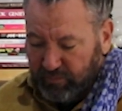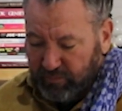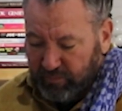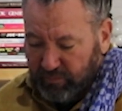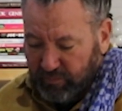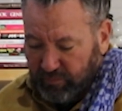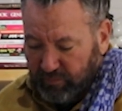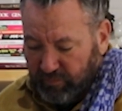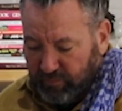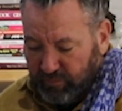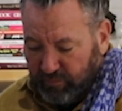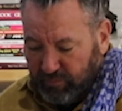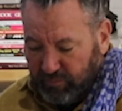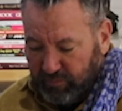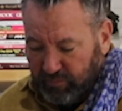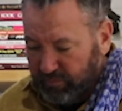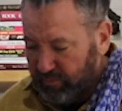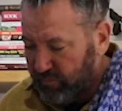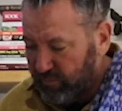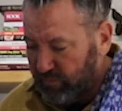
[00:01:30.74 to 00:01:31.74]

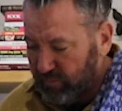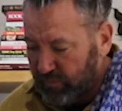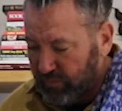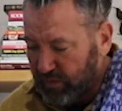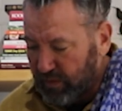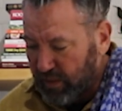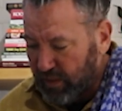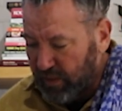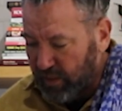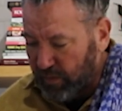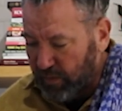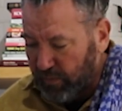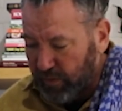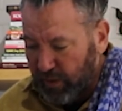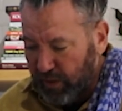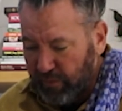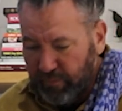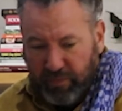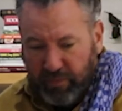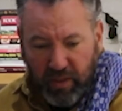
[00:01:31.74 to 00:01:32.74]
There we
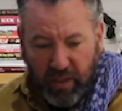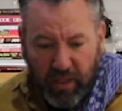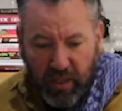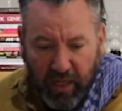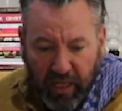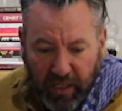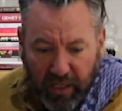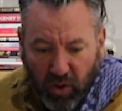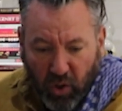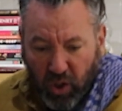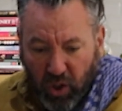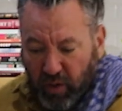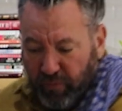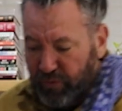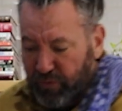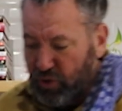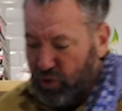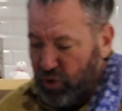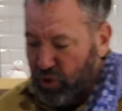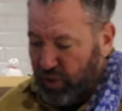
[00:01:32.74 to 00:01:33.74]
go. And half
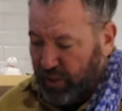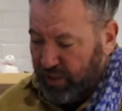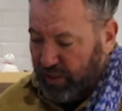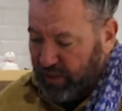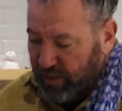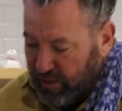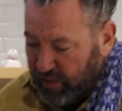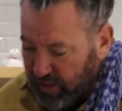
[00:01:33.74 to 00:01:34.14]
the sugar